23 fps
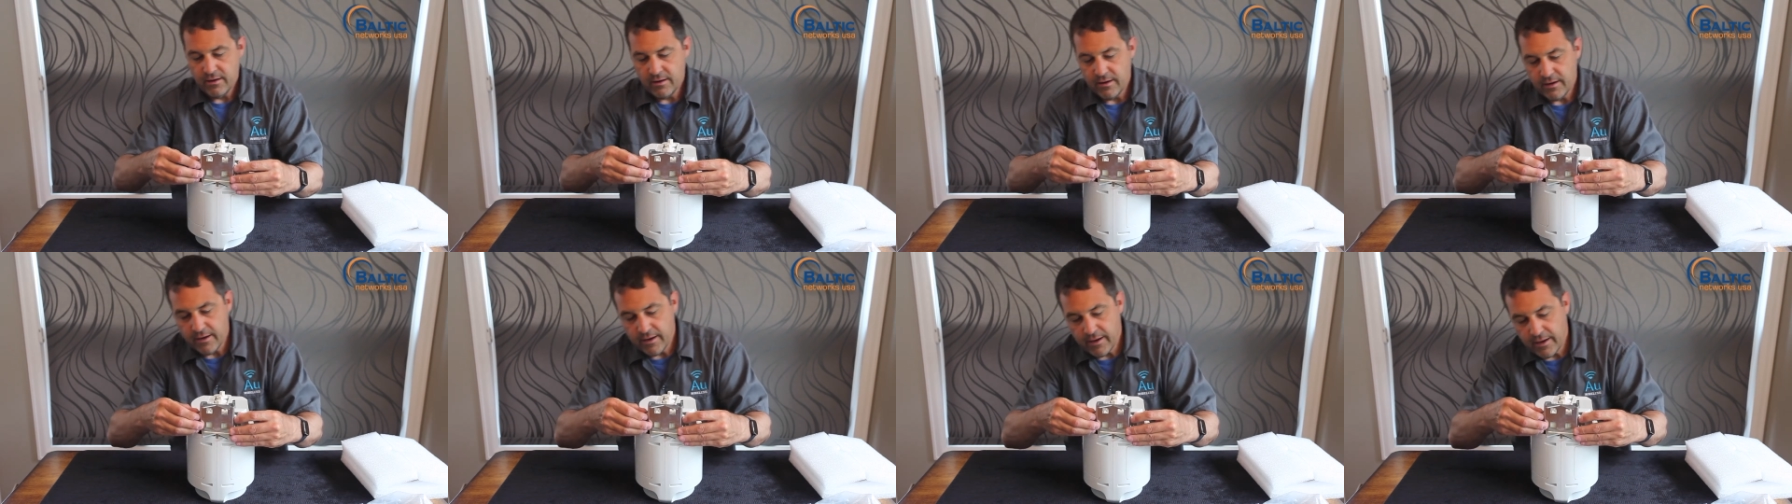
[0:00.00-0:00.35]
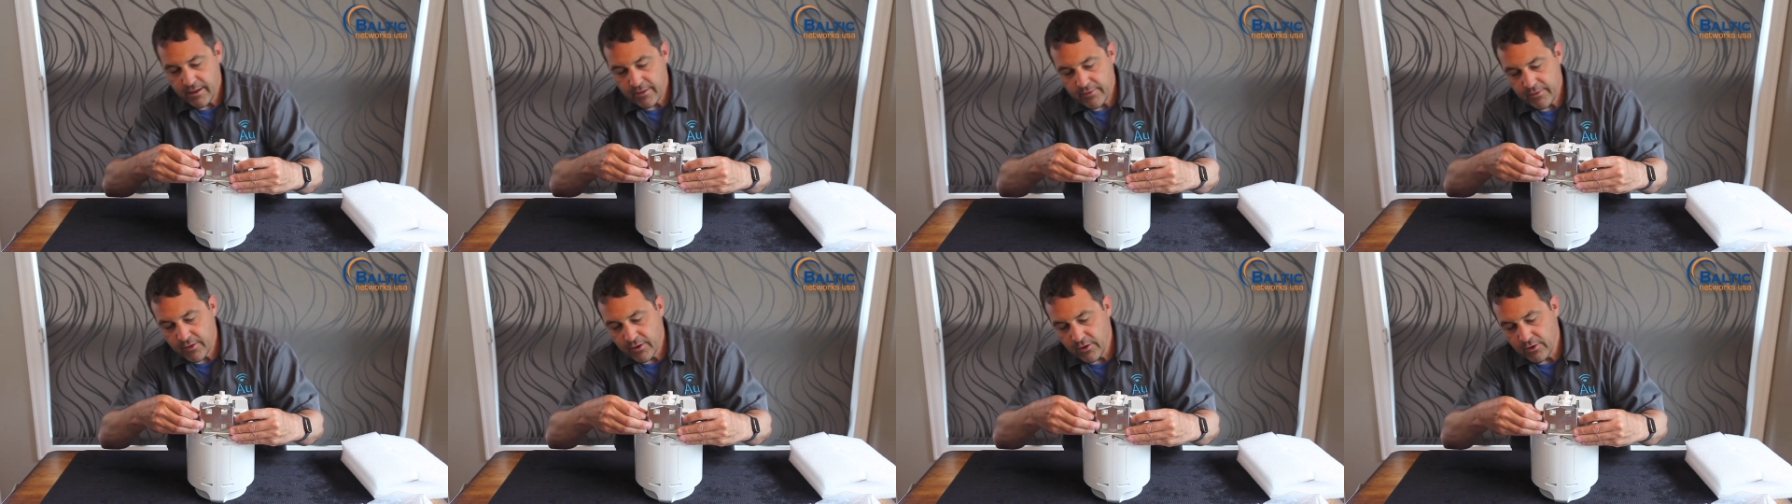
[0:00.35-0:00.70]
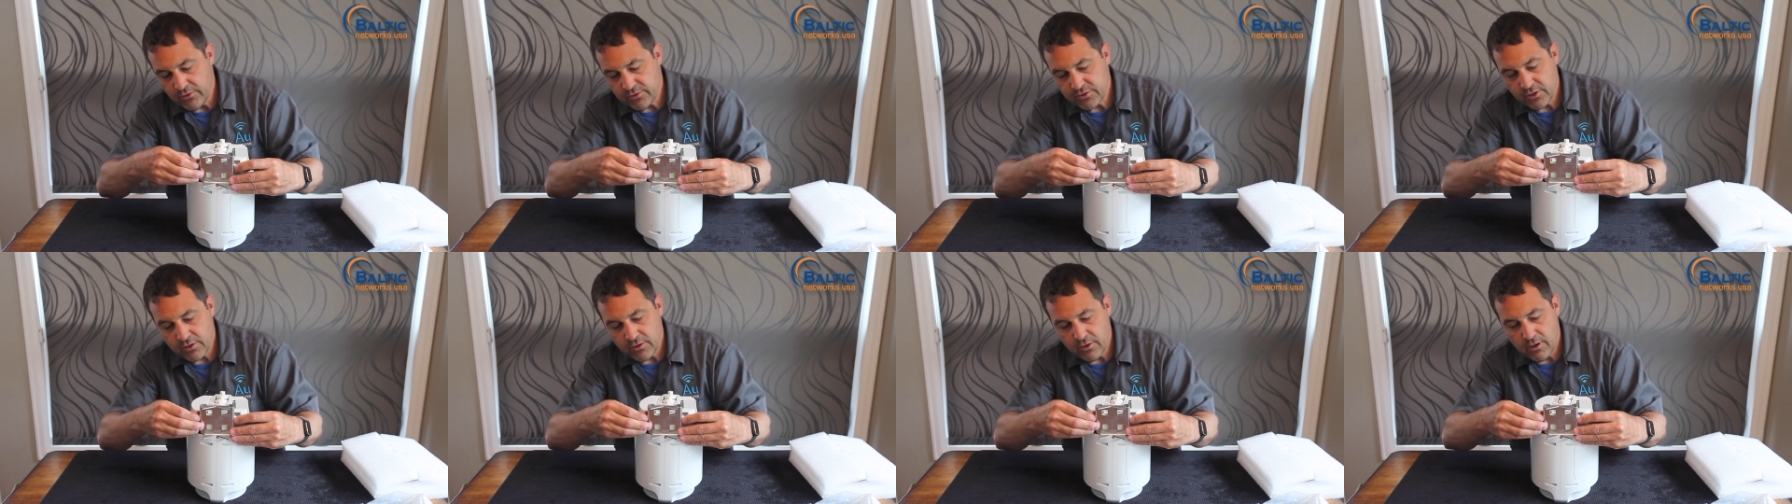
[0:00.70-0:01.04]
And
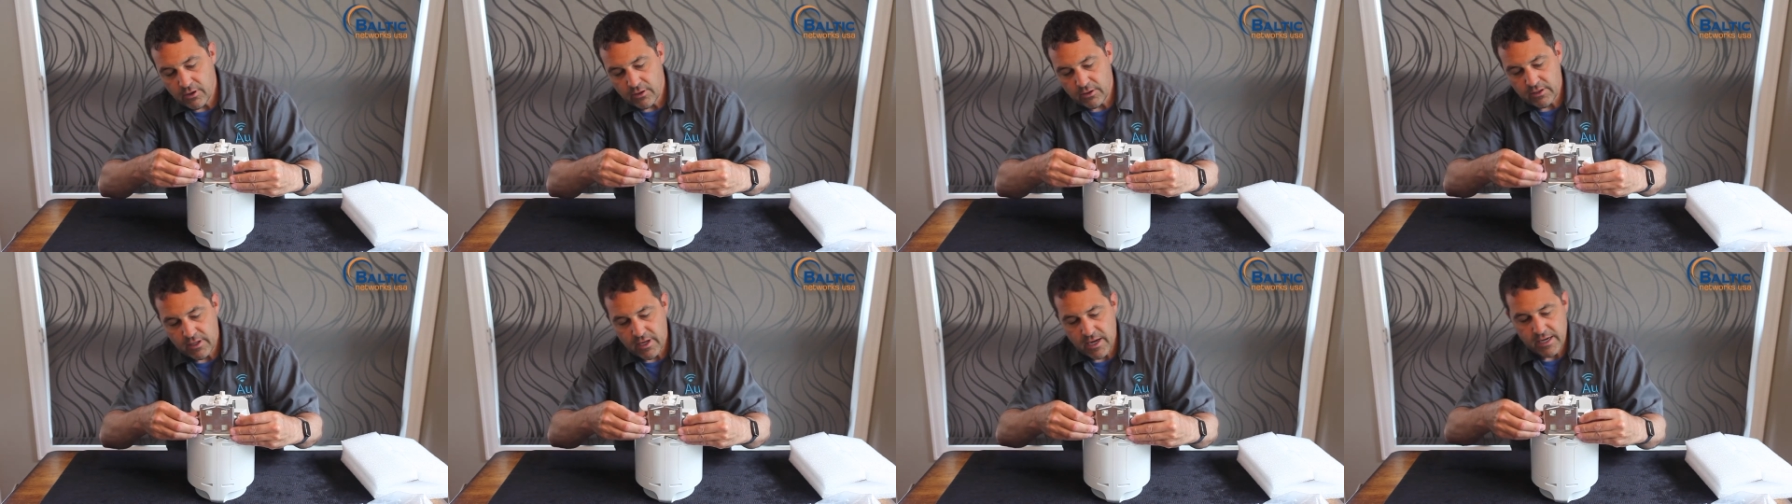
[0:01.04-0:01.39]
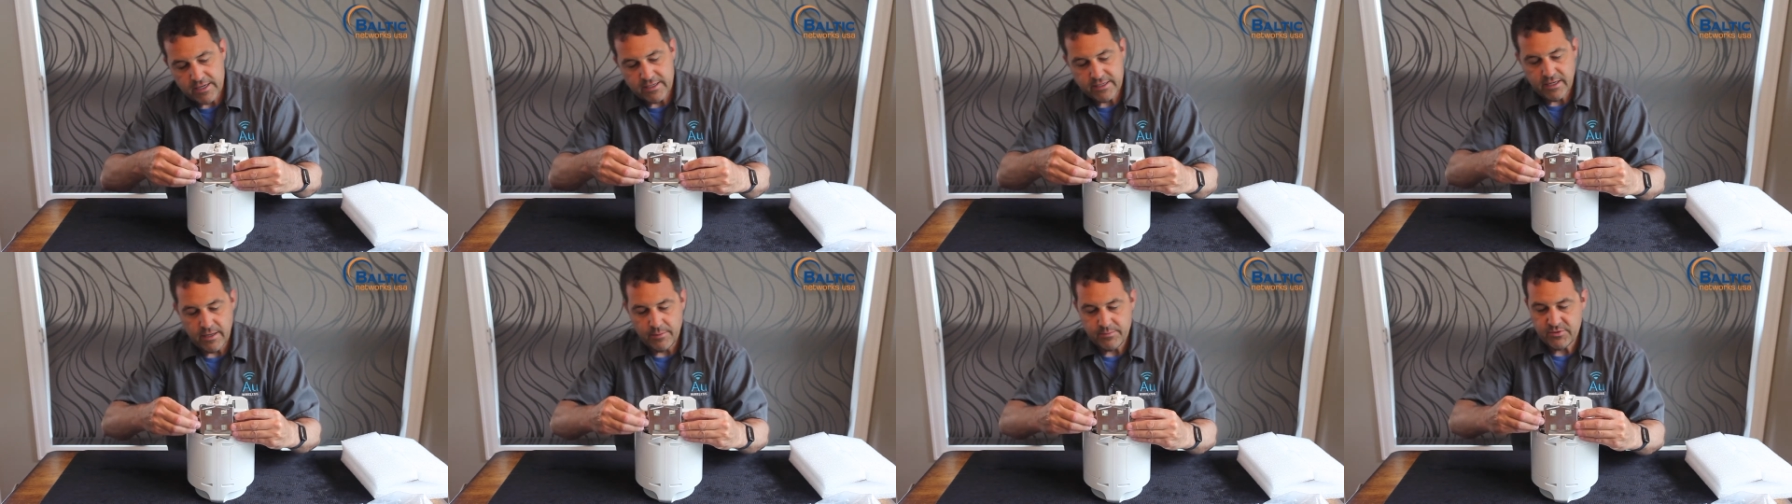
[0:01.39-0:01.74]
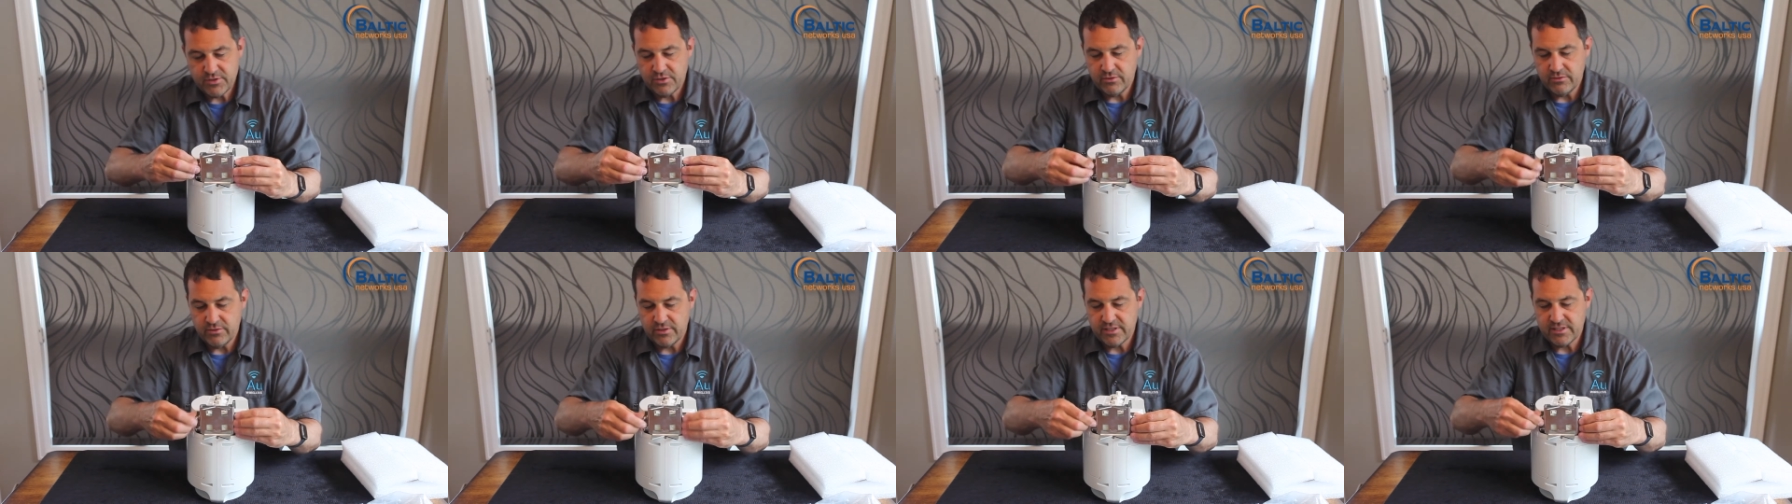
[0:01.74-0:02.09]
those are all lined up
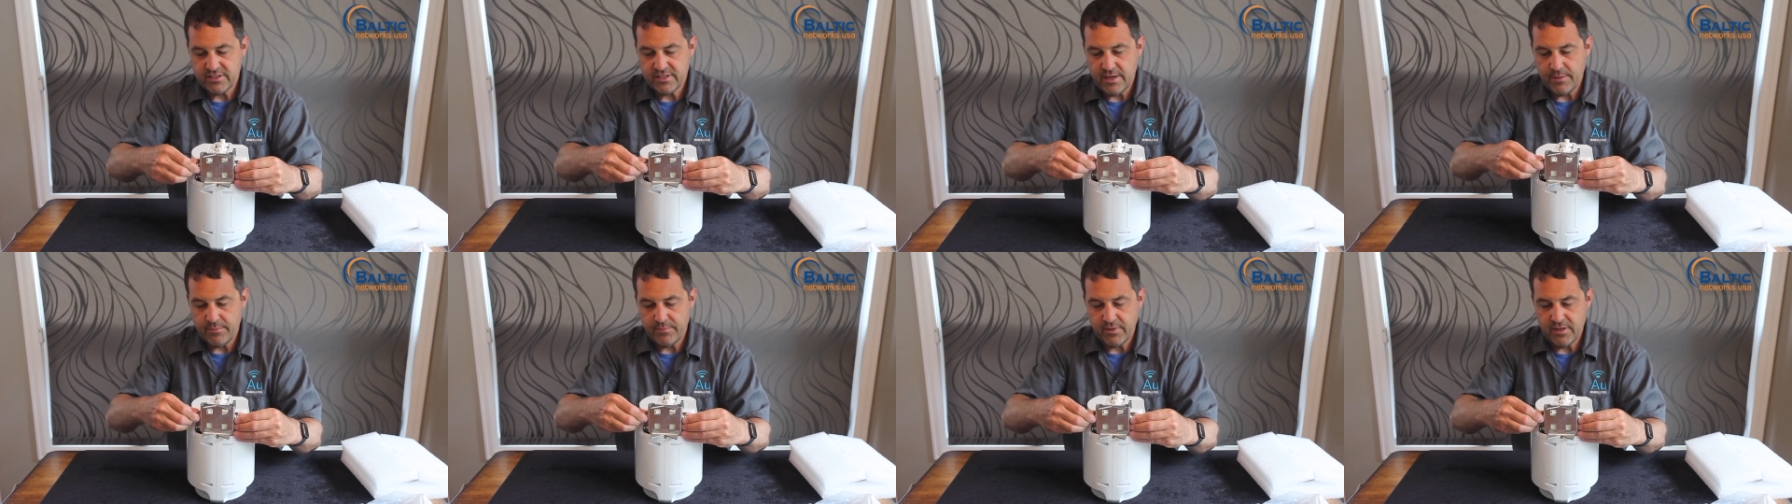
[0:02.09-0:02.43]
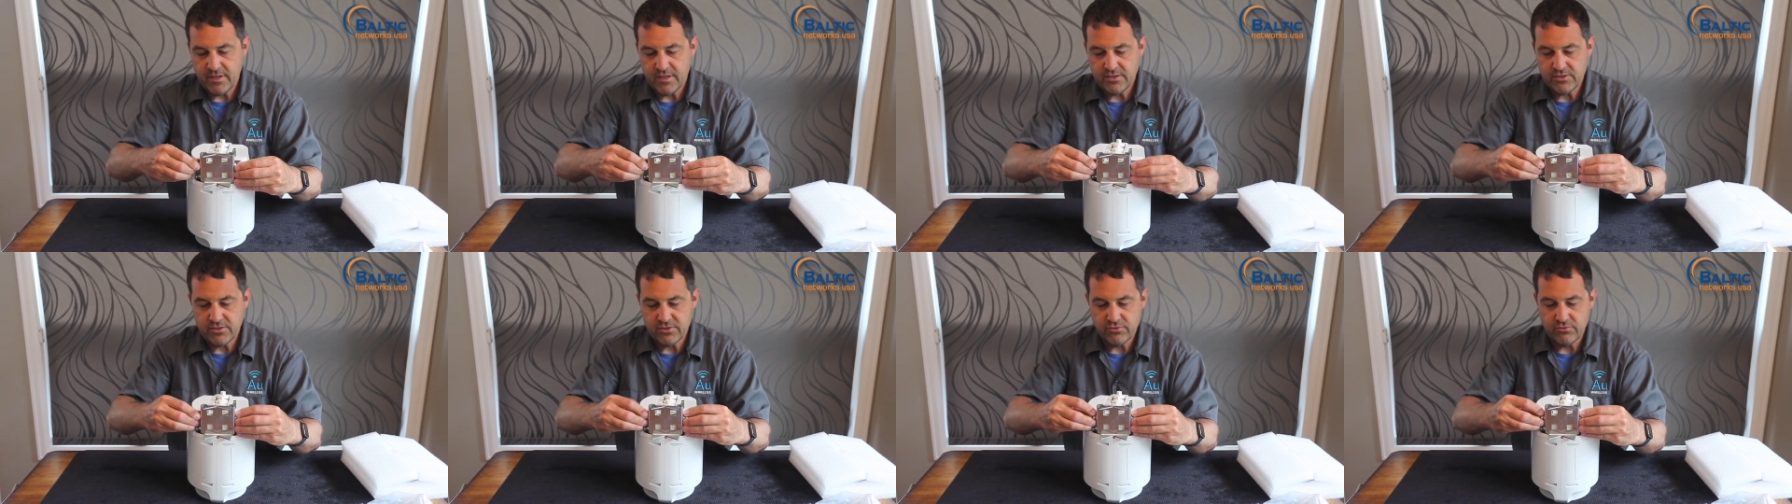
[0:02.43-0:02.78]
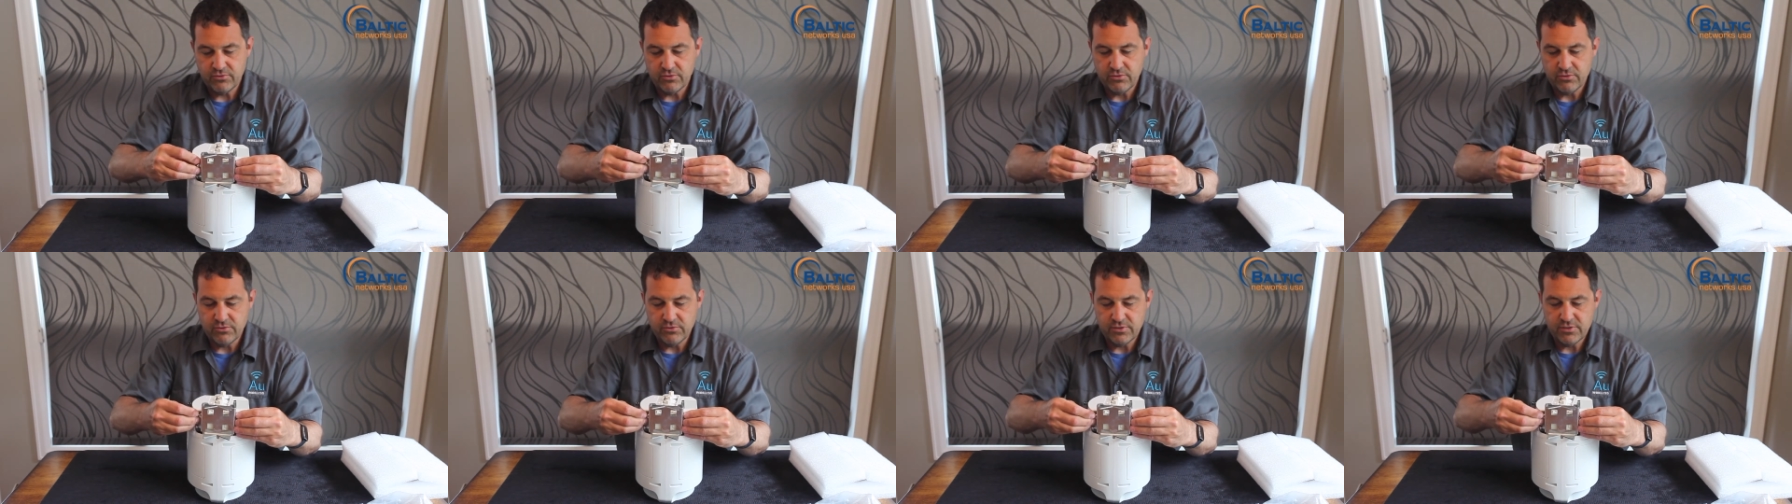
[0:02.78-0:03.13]
to accept these
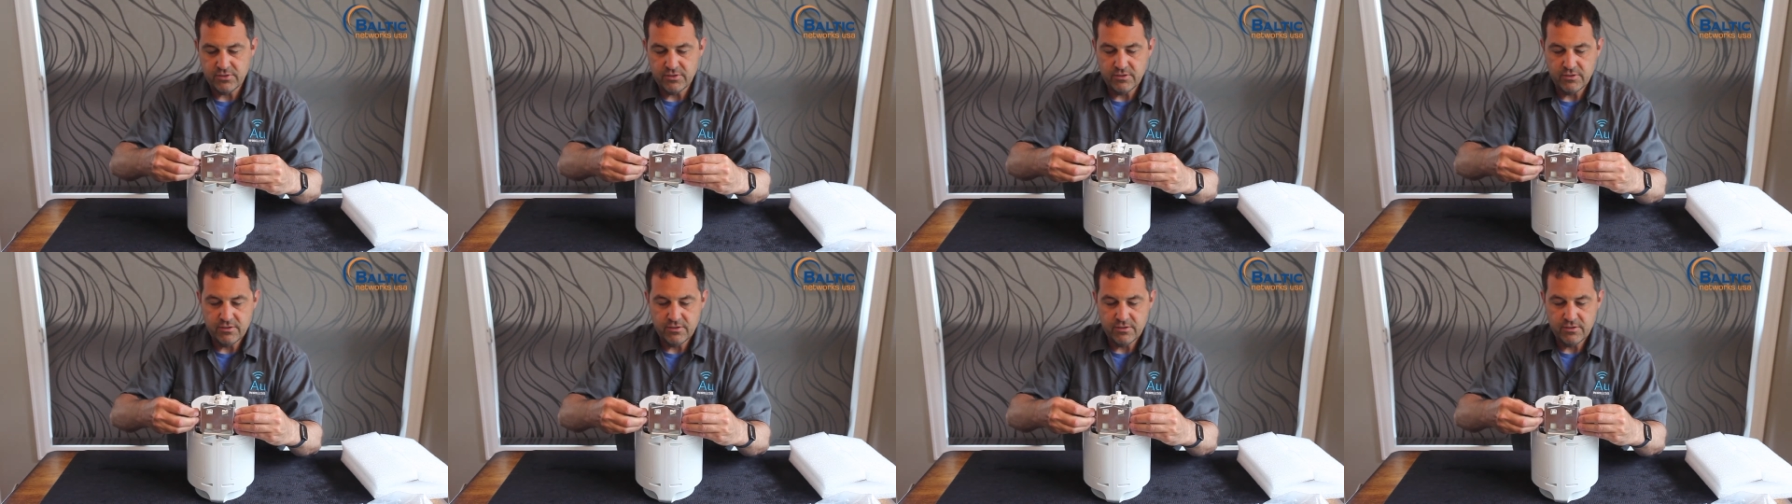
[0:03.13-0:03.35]
screws.